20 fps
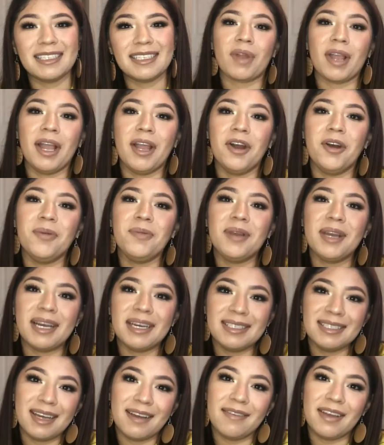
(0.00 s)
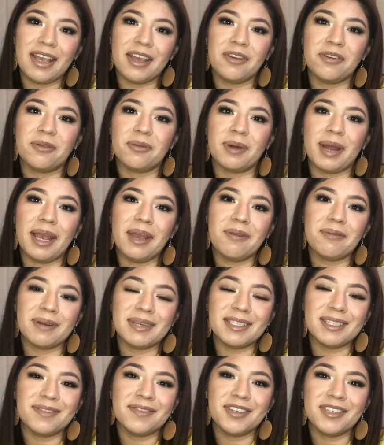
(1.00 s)
I hope you guys have a great rest
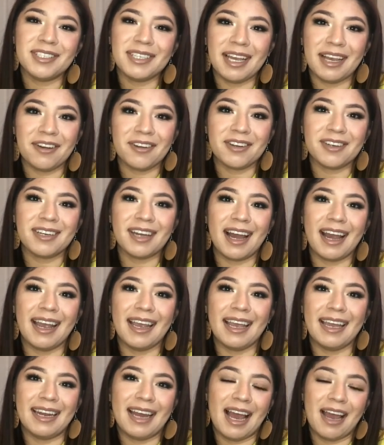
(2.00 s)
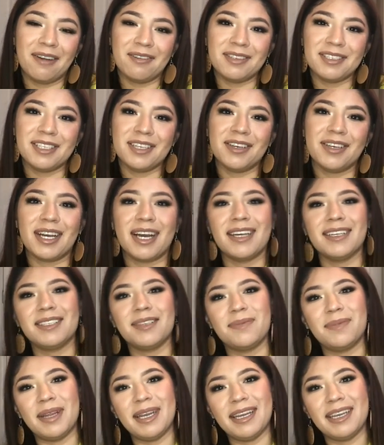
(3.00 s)
of your day or night, and I will see you guys in
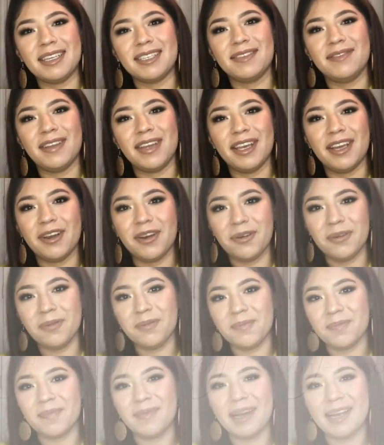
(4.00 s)
my next video. Bye,